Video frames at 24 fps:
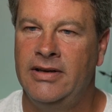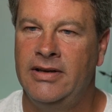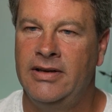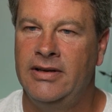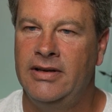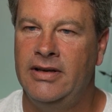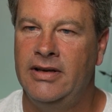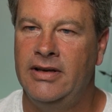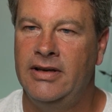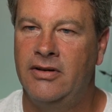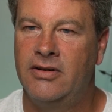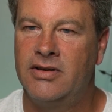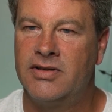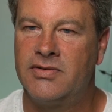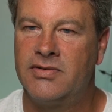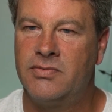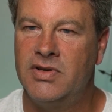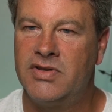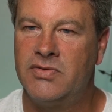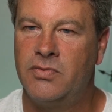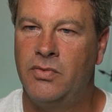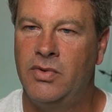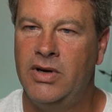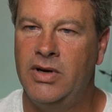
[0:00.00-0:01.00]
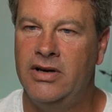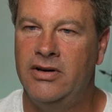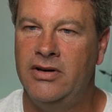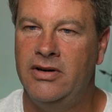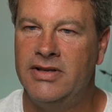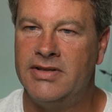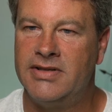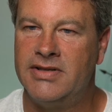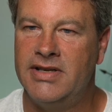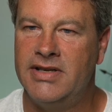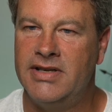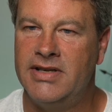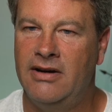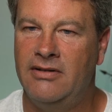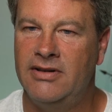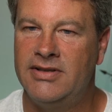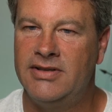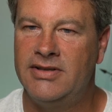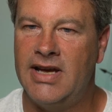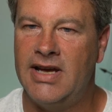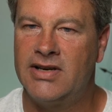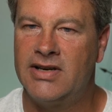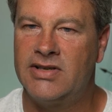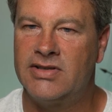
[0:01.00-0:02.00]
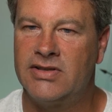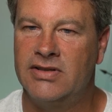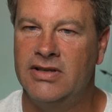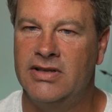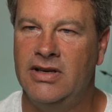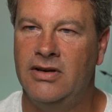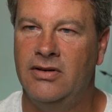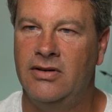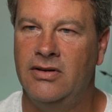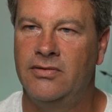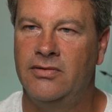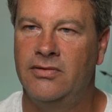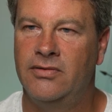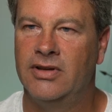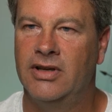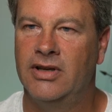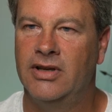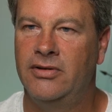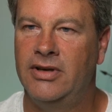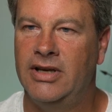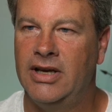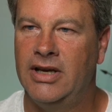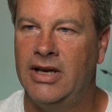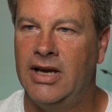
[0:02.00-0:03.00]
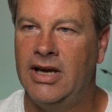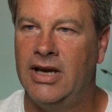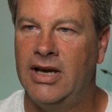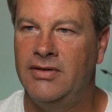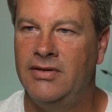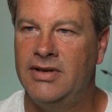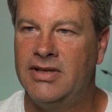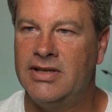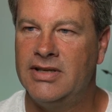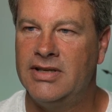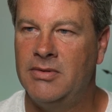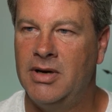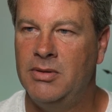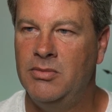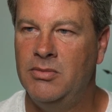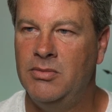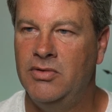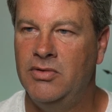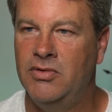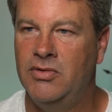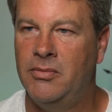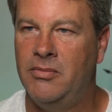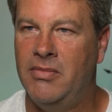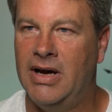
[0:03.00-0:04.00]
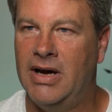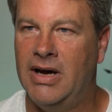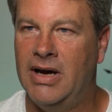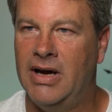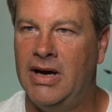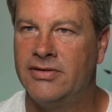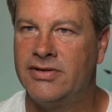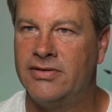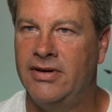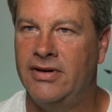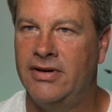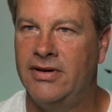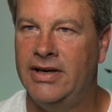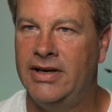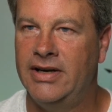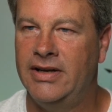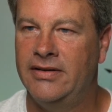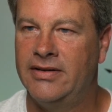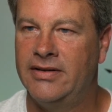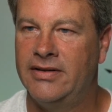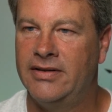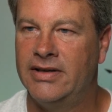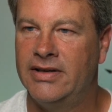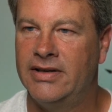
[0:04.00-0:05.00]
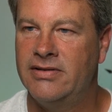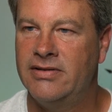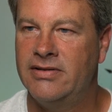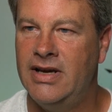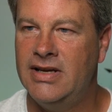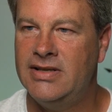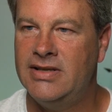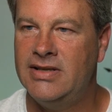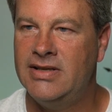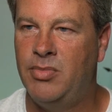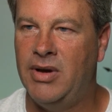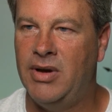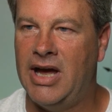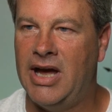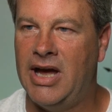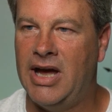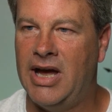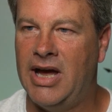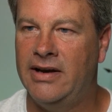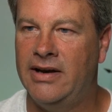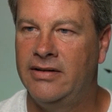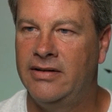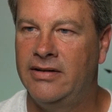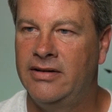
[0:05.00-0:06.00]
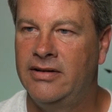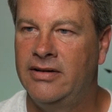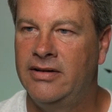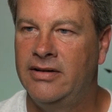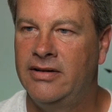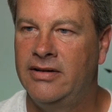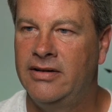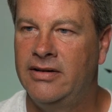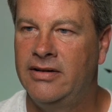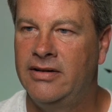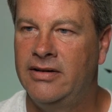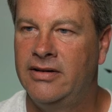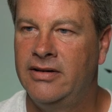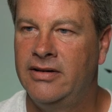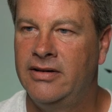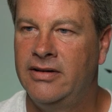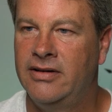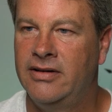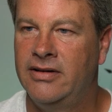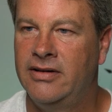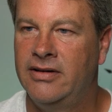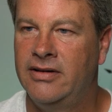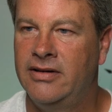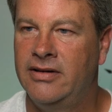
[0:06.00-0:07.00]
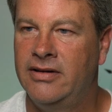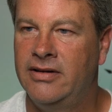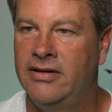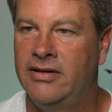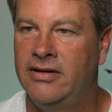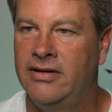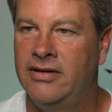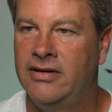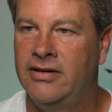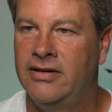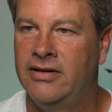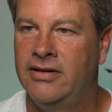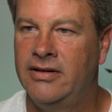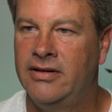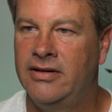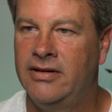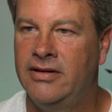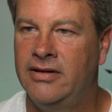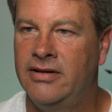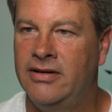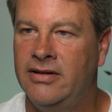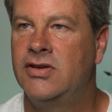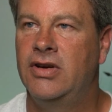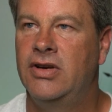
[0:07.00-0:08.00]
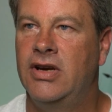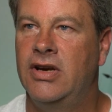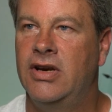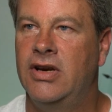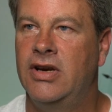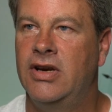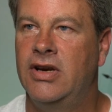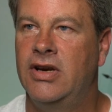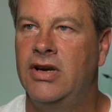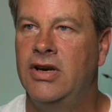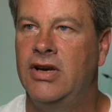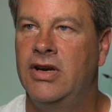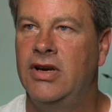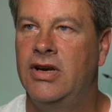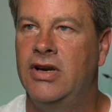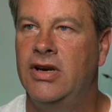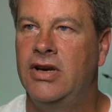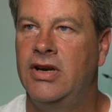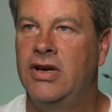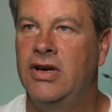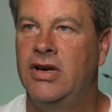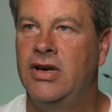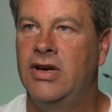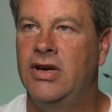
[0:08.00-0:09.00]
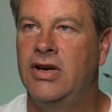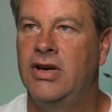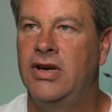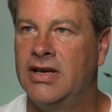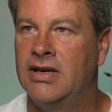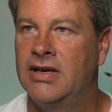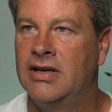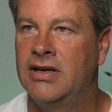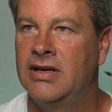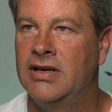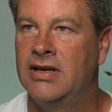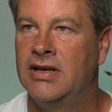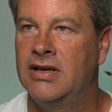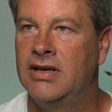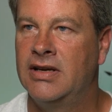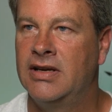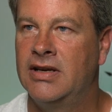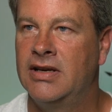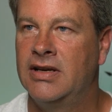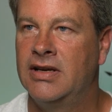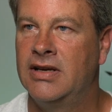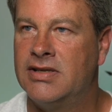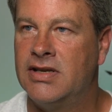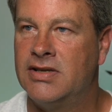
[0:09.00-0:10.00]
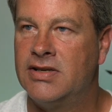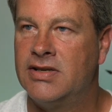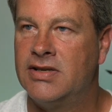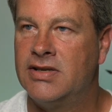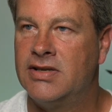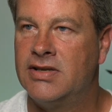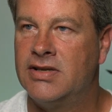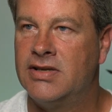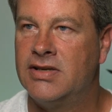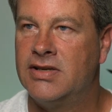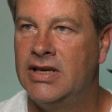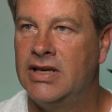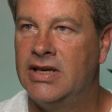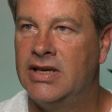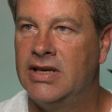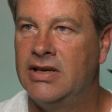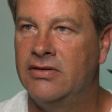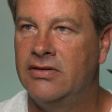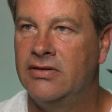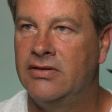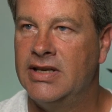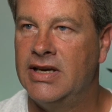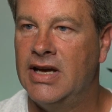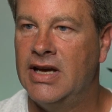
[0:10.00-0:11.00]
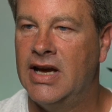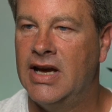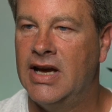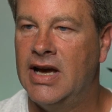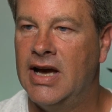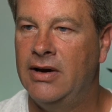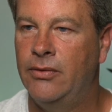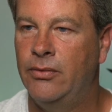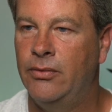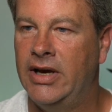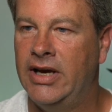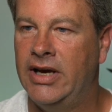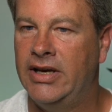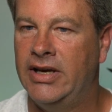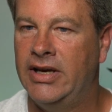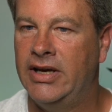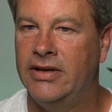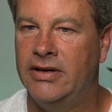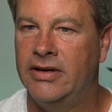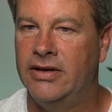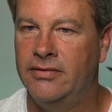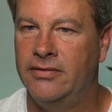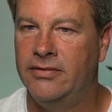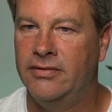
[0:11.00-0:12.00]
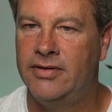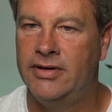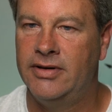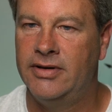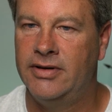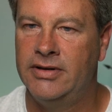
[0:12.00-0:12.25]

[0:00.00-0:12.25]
You know, because what's weird is now it's actually overloading every time I move the mouse or anything. So that's bad. That is definitely bad. It should not be processing at such a ridiculously high rate of